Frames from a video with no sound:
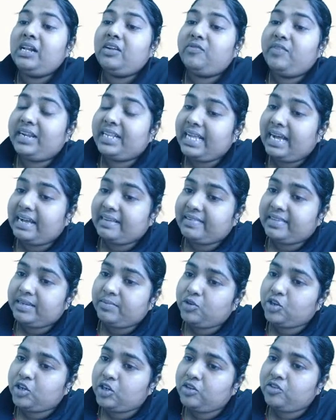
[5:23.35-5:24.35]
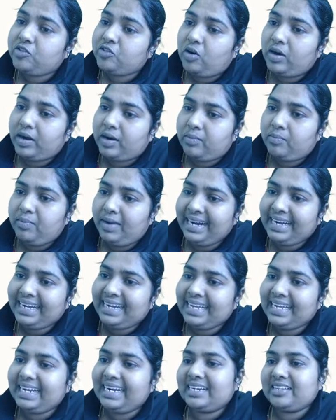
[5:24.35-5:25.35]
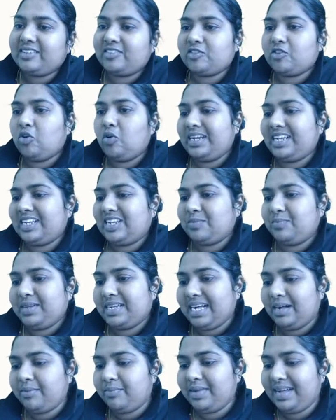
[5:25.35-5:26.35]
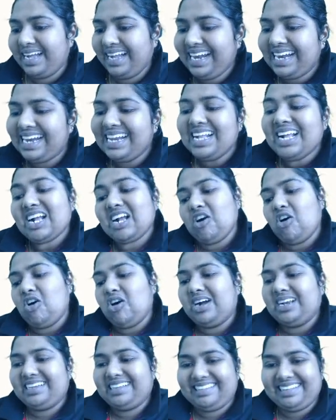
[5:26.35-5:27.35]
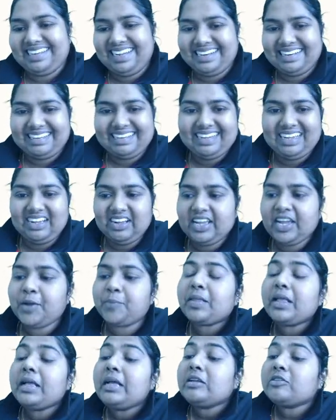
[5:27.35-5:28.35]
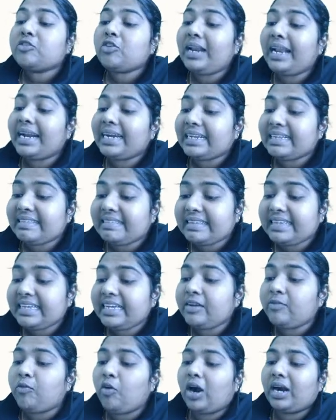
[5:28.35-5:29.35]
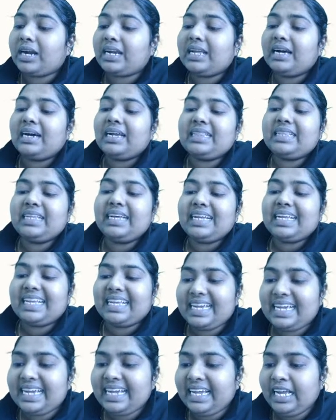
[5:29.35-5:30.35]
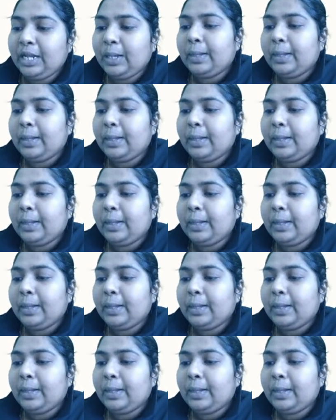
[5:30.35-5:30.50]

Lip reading: When the assumptions are met, it is going to become a constant. Okay, so let us see what are the key